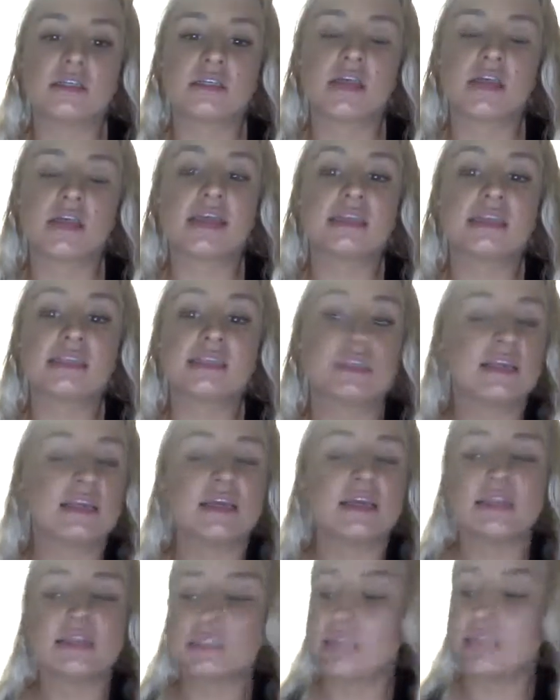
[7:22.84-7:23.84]
Like,
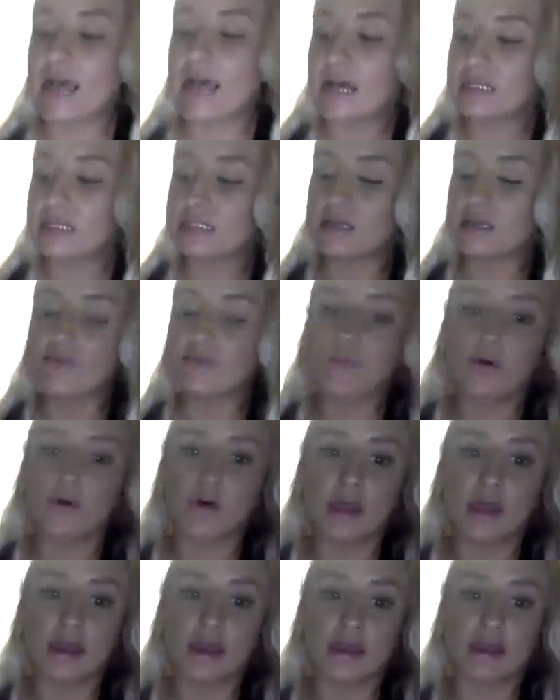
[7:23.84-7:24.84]
it's that
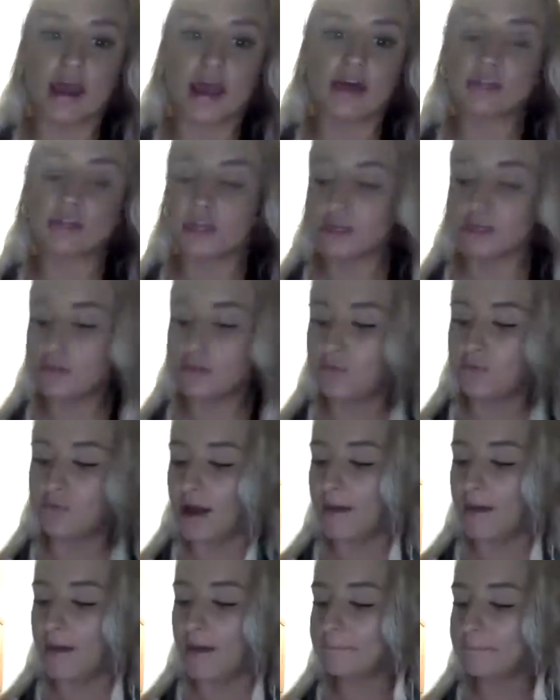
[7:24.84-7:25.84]
simple, and I'll tell you
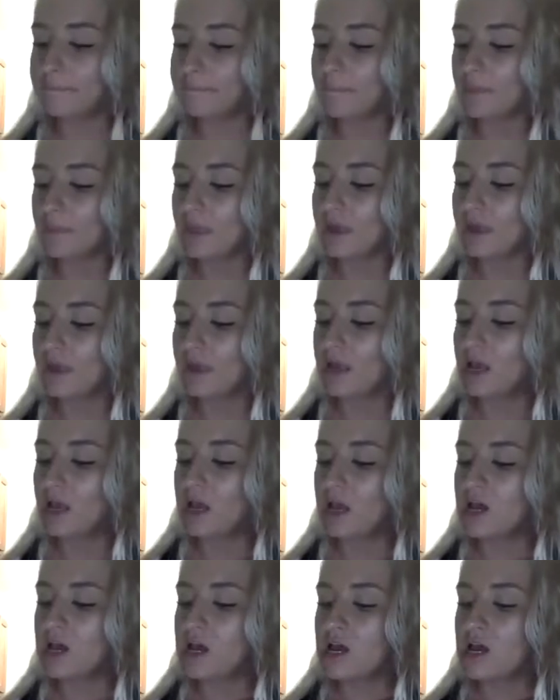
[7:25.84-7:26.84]
why.
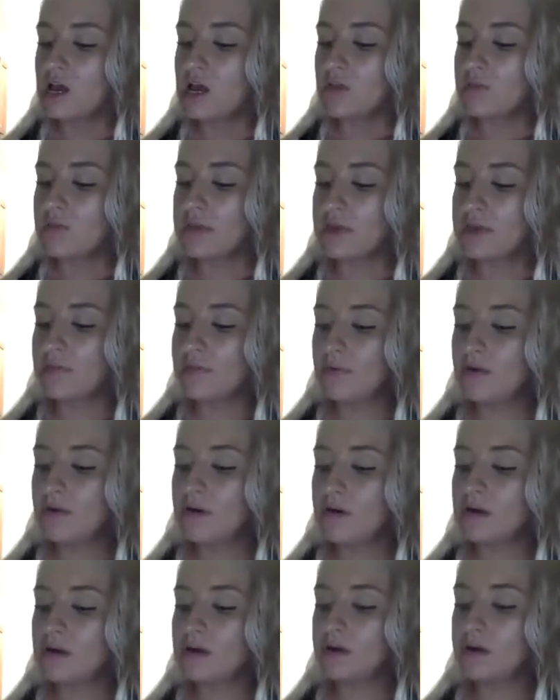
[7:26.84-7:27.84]

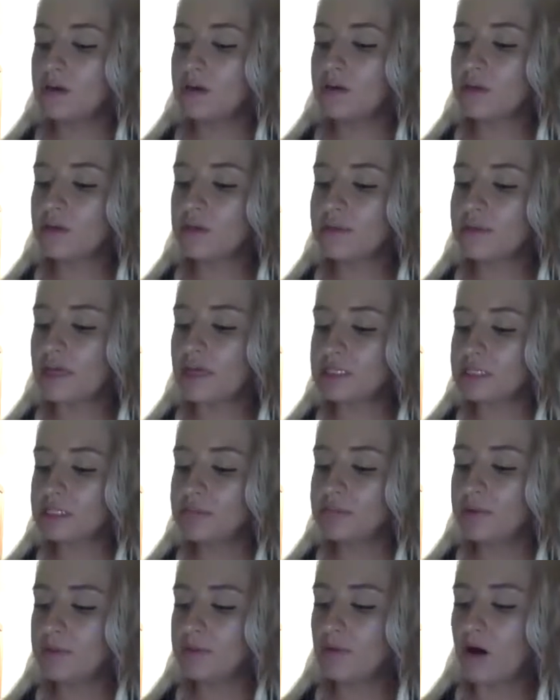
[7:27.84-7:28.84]
You can message
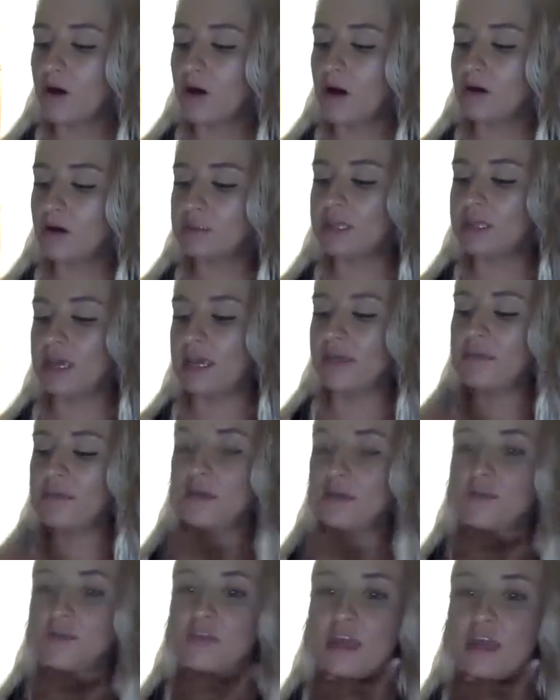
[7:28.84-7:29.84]
people all day, but
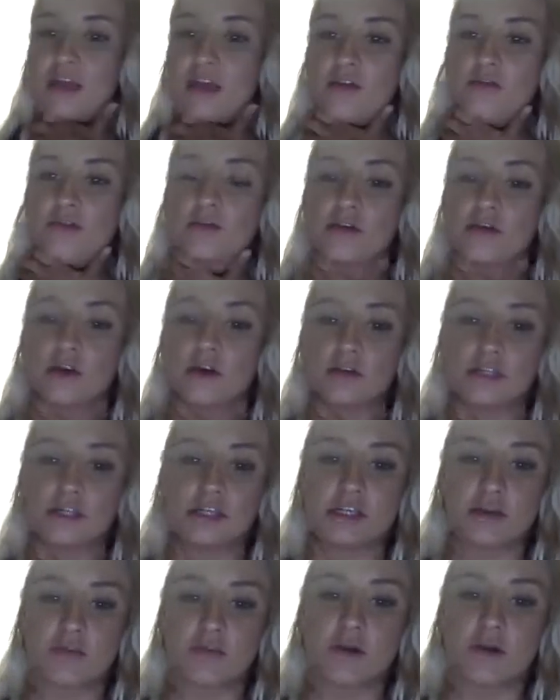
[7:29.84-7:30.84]
if they don't go to
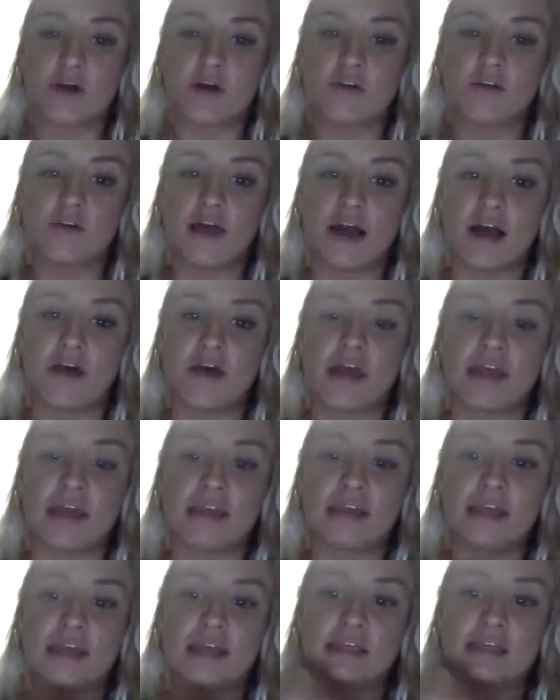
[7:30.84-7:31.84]
your profile and
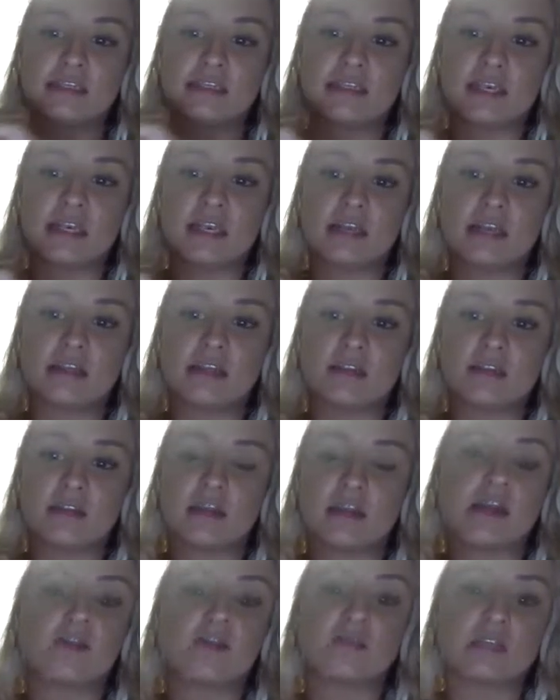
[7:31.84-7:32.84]
they
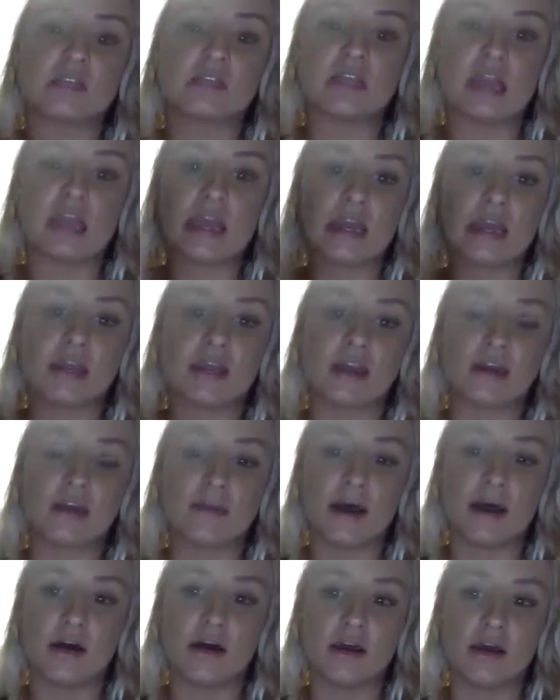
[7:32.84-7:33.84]
don't see anything
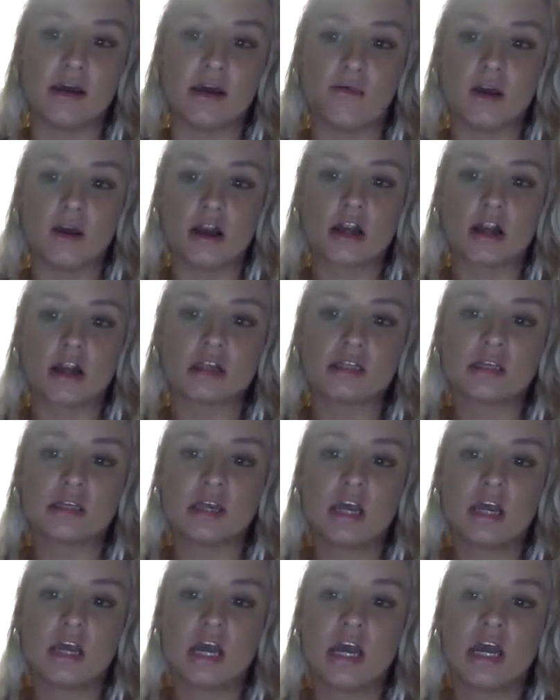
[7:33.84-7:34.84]
about Itworks,
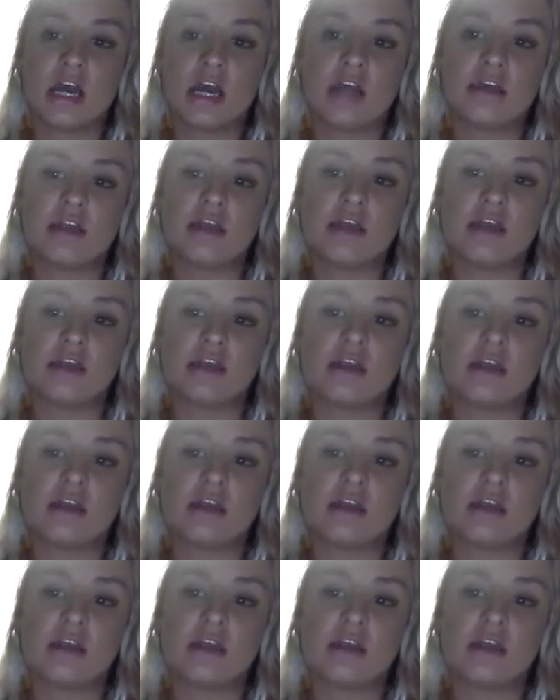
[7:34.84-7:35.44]
then